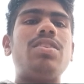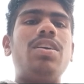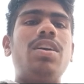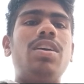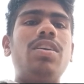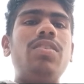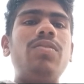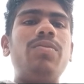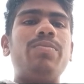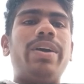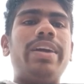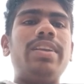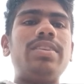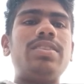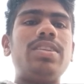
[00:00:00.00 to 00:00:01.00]
Binary
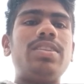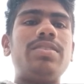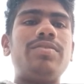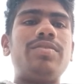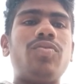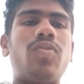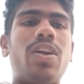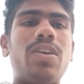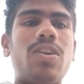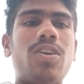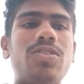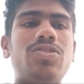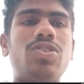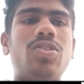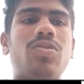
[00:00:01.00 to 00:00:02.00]
signals 1 or
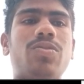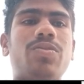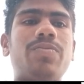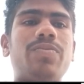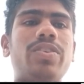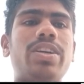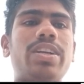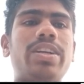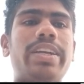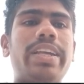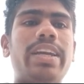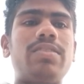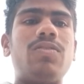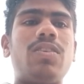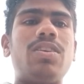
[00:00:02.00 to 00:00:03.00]
0. We can take 1
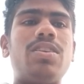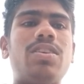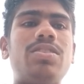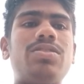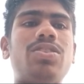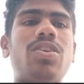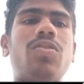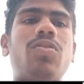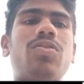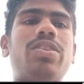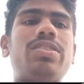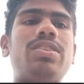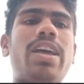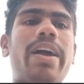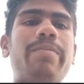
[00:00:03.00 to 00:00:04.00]
or 0
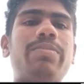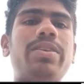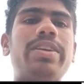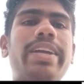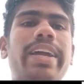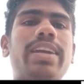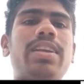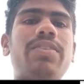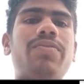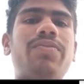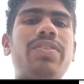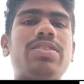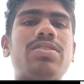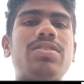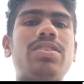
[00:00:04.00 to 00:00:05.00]
sample at a
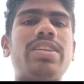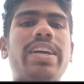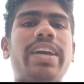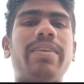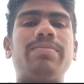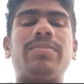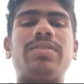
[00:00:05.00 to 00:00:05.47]
fixed times.